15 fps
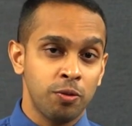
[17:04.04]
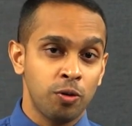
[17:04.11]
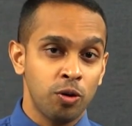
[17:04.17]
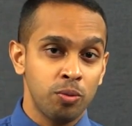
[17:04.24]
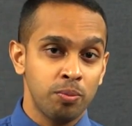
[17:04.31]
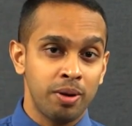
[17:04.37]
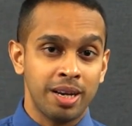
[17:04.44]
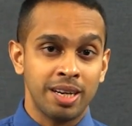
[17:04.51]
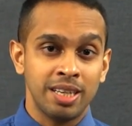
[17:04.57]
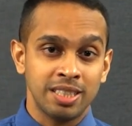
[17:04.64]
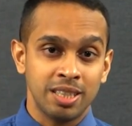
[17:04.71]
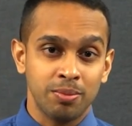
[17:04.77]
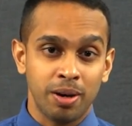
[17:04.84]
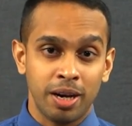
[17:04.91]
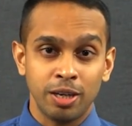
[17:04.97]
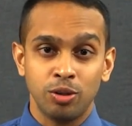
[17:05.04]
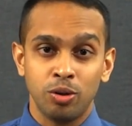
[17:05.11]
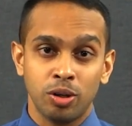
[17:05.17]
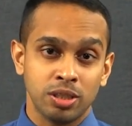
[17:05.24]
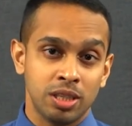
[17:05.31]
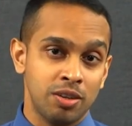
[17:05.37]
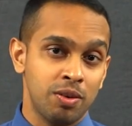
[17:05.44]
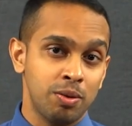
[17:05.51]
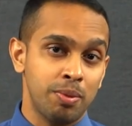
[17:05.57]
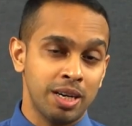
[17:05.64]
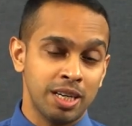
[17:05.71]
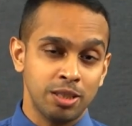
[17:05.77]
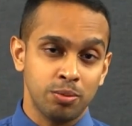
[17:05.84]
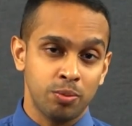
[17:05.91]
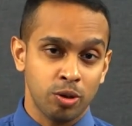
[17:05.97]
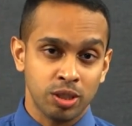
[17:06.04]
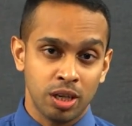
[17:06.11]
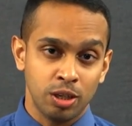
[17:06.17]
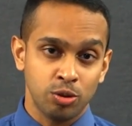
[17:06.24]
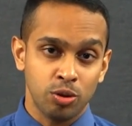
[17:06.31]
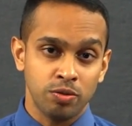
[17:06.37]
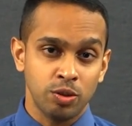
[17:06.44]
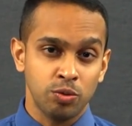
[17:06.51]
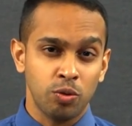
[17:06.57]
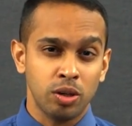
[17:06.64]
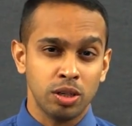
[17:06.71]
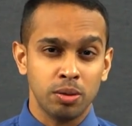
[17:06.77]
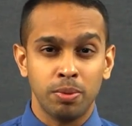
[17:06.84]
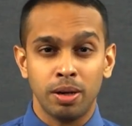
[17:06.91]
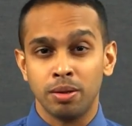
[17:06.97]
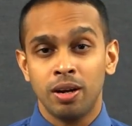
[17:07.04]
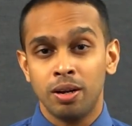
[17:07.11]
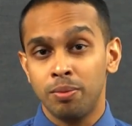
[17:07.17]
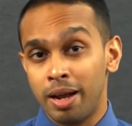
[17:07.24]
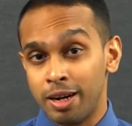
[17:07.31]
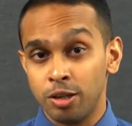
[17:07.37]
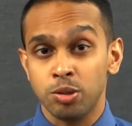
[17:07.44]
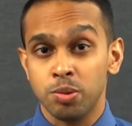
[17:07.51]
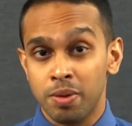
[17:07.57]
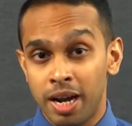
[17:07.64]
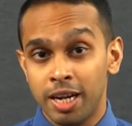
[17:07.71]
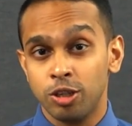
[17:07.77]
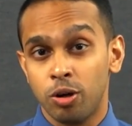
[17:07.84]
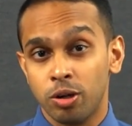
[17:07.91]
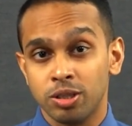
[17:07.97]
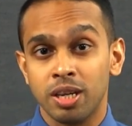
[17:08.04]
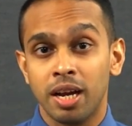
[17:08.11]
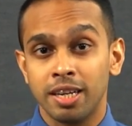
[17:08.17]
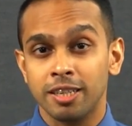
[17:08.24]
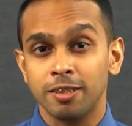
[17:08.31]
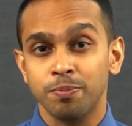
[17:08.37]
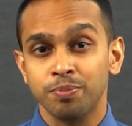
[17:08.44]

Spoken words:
form magnesium hydroxide when magnesium oxide dissolves in water, but magnesium hydroxide